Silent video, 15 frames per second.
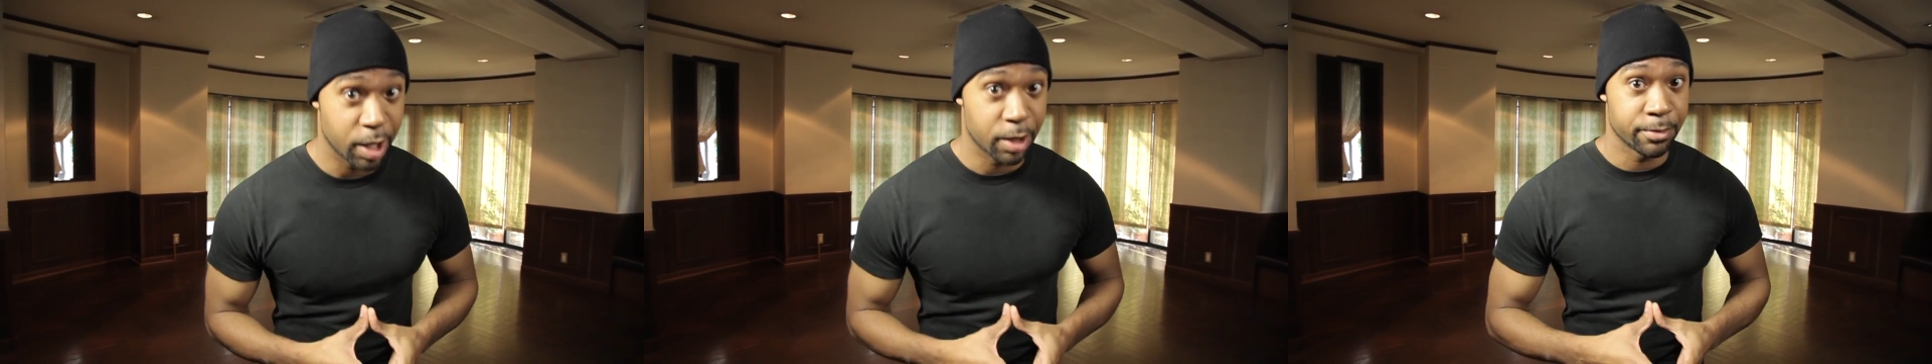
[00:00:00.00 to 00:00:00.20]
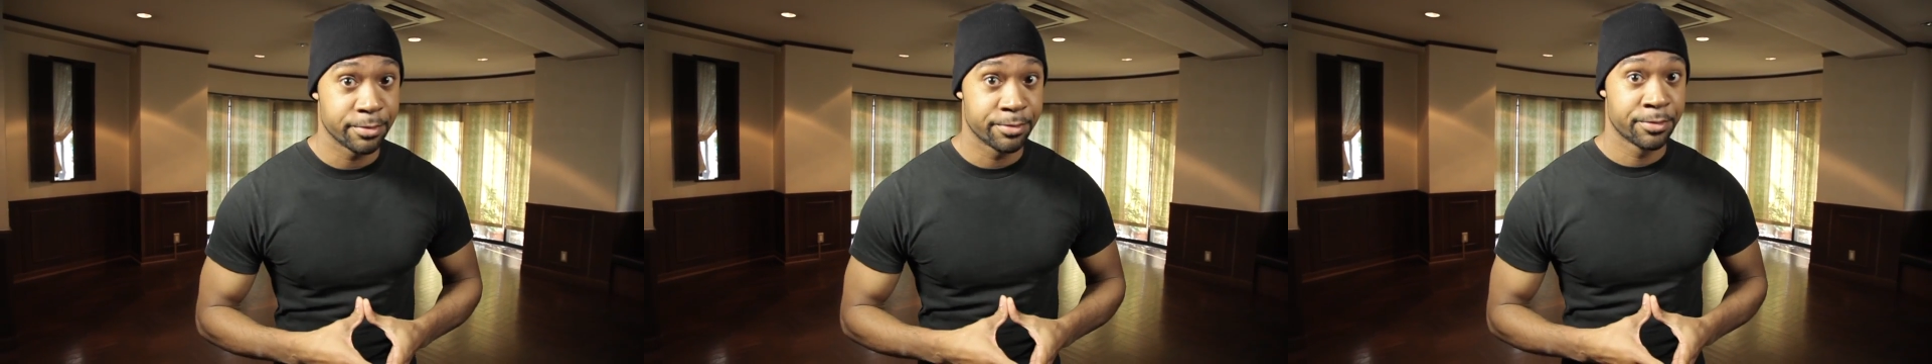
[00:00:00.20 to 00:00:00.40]

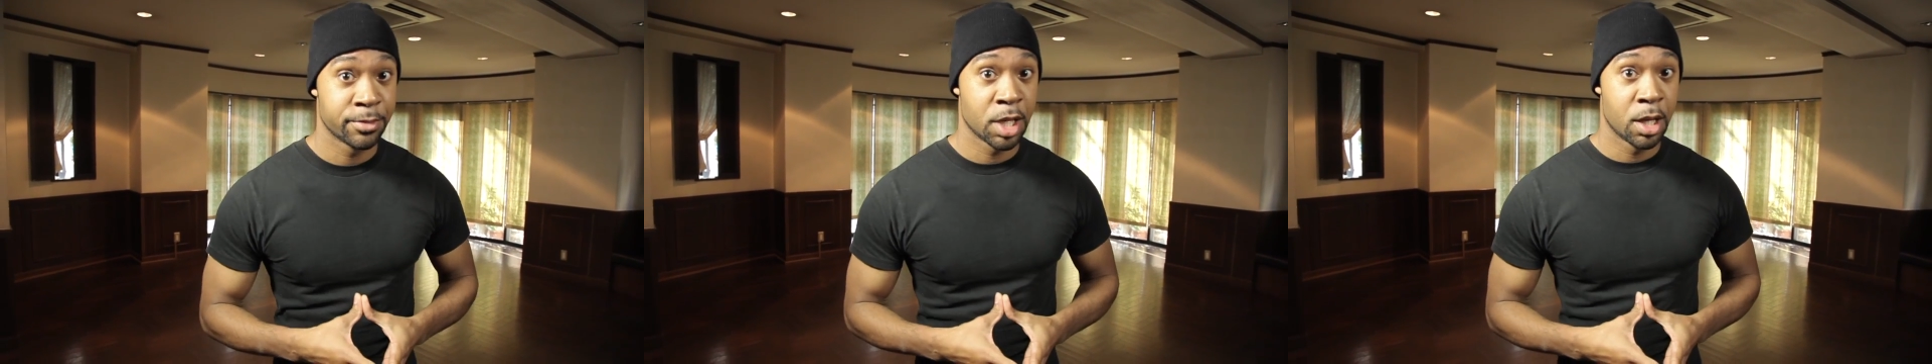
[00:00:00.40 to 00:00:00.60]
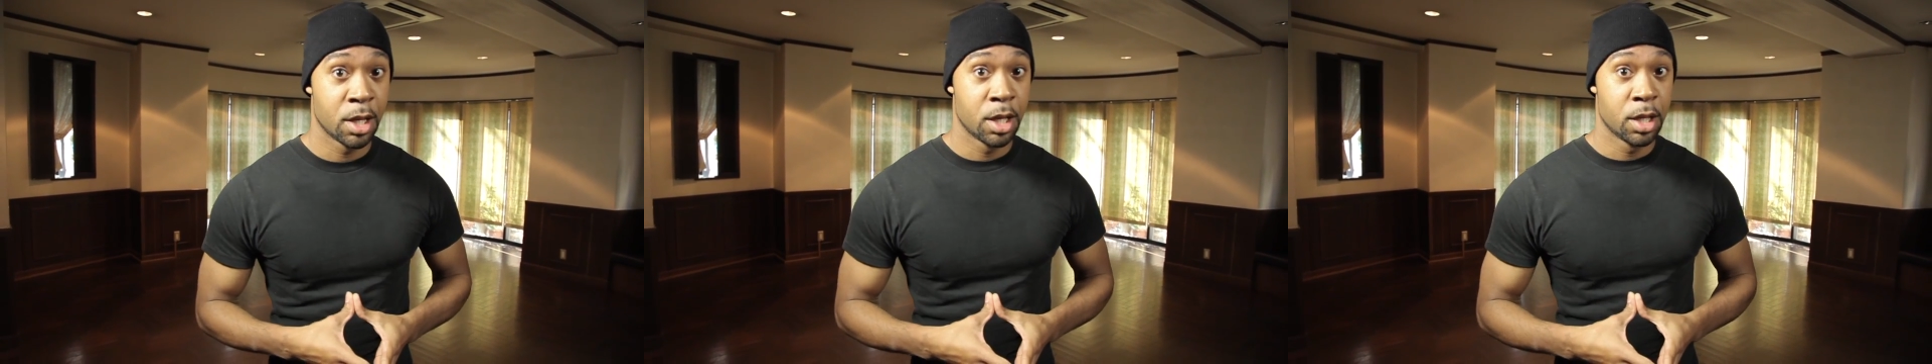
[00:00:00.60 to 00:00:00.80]
You
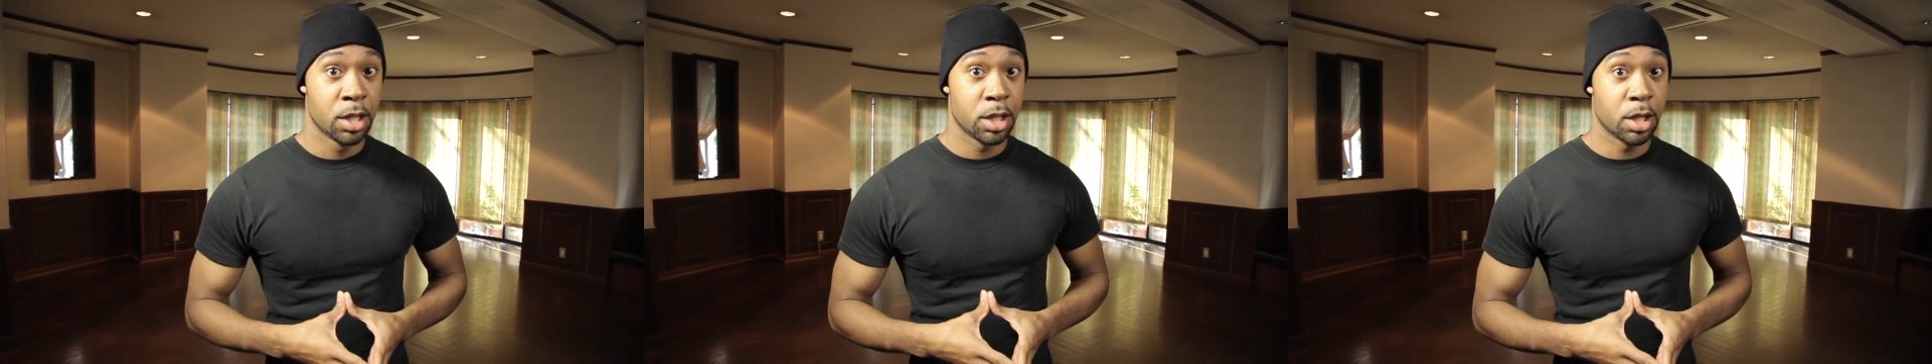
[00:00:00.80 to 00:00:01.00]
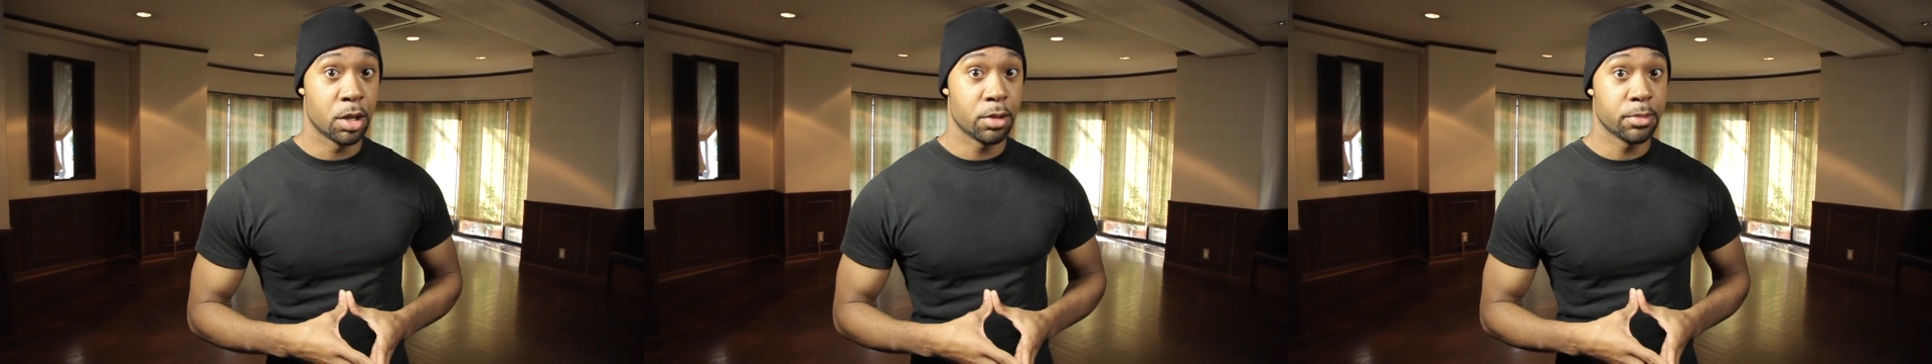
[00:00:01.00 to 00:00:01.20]

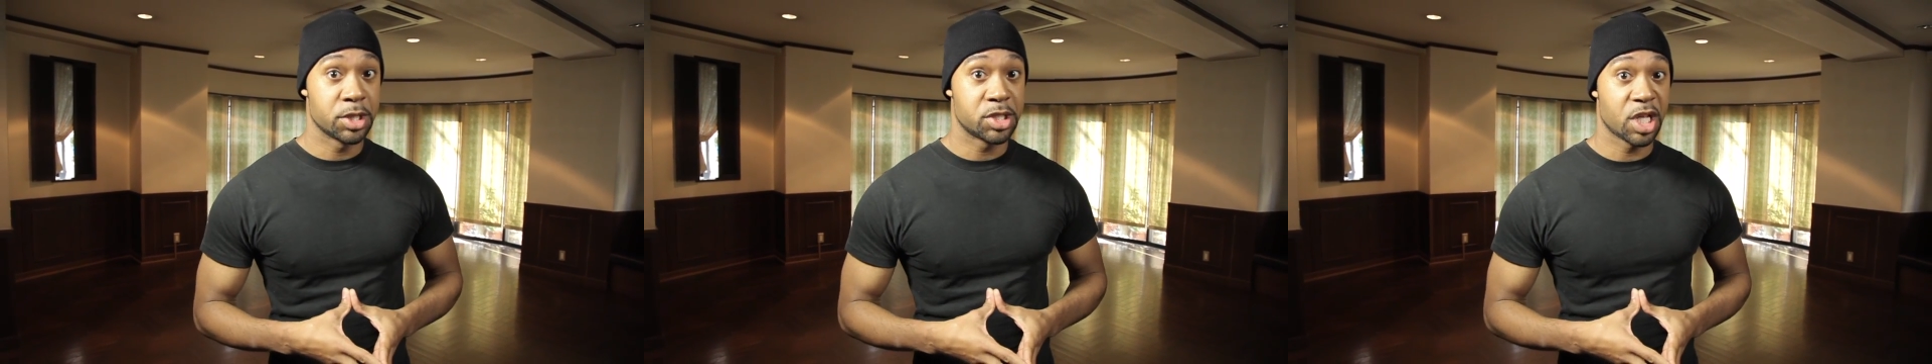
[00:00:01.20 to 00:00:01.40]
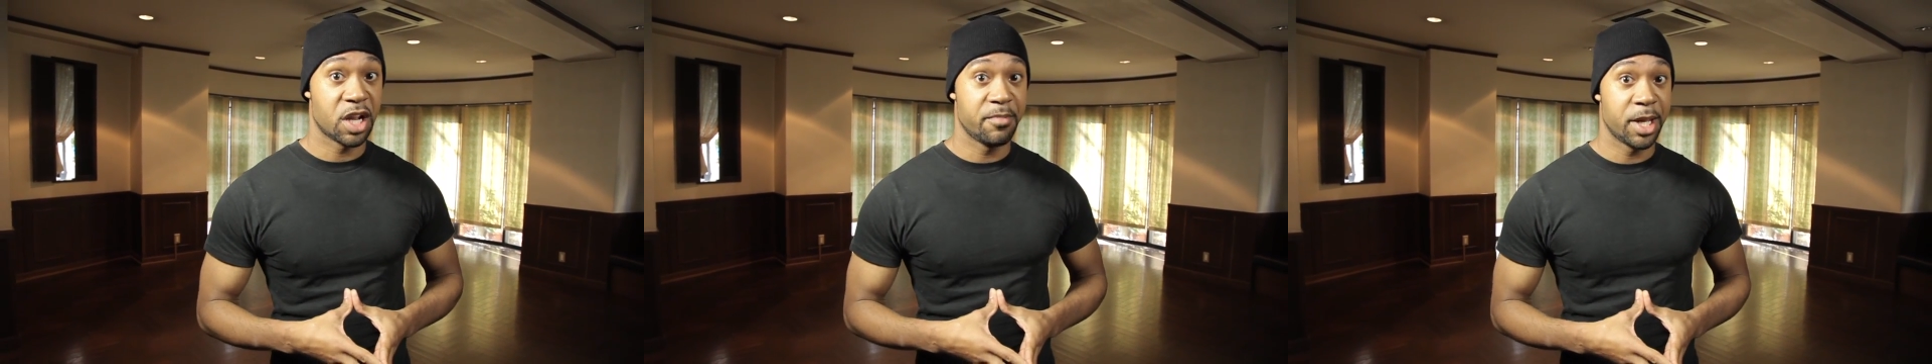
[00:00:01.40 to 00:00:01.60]
know,
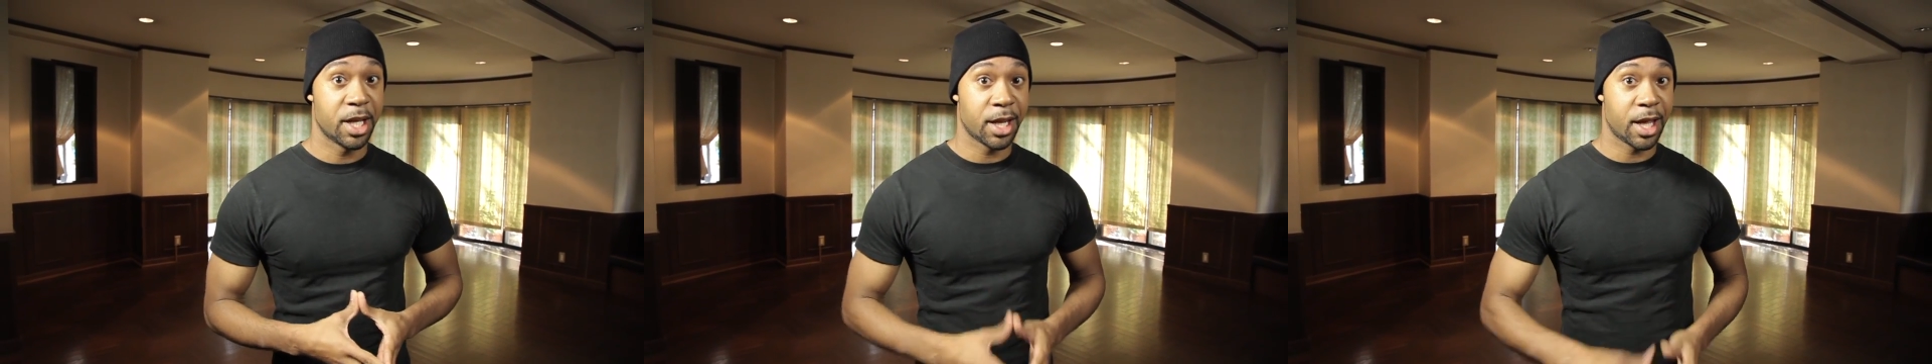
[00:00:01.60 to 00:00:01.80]
instead of being